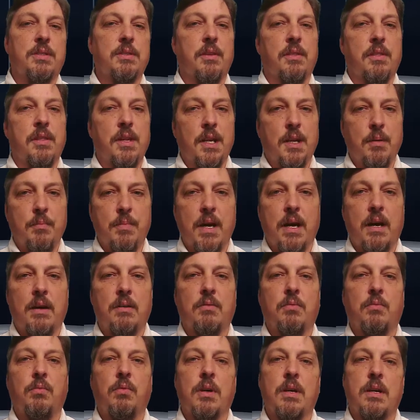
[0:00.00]
So think
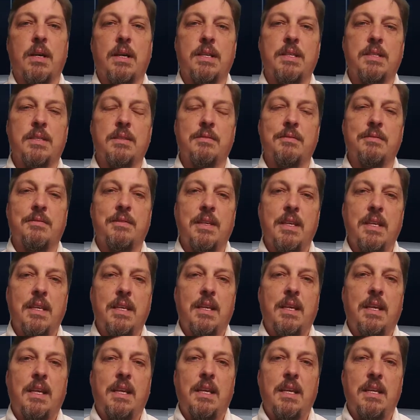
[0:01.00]
about what kinds of
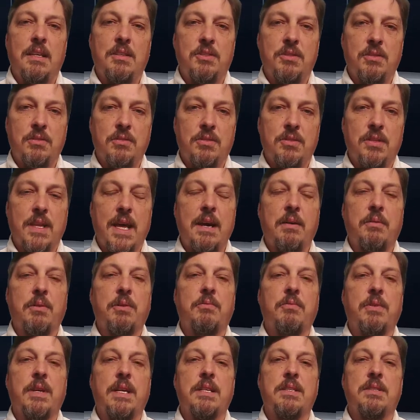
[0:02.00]
issues that would
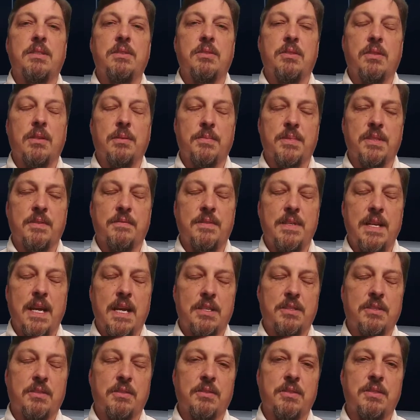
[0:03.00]
raise in terms of
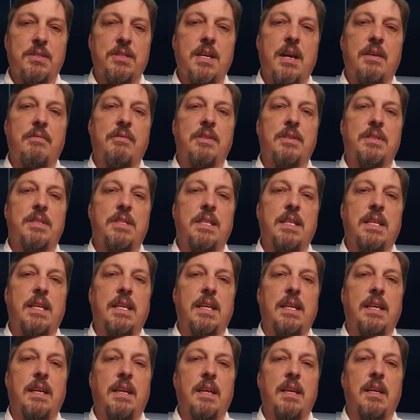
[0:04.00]
national
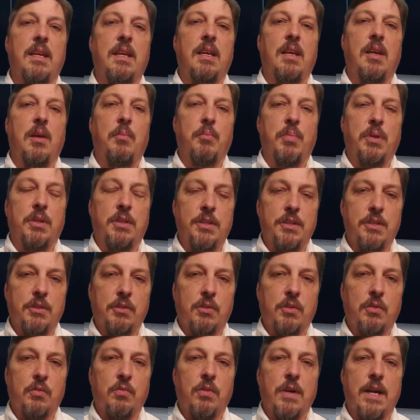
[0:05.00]
sovereignty,
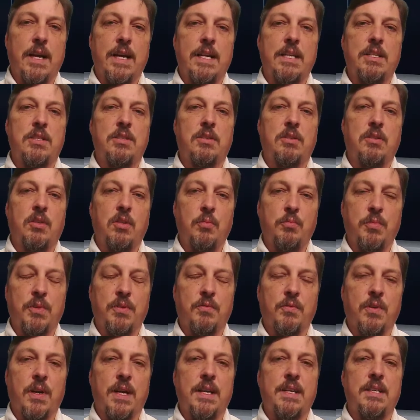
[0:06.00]
political rights,
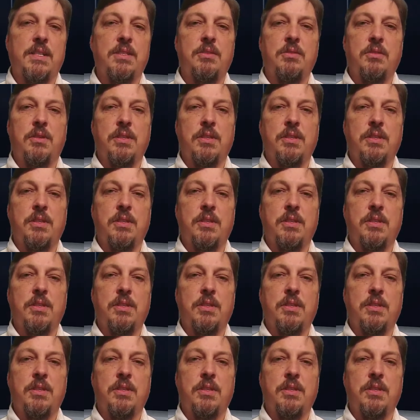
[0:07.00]
human rights.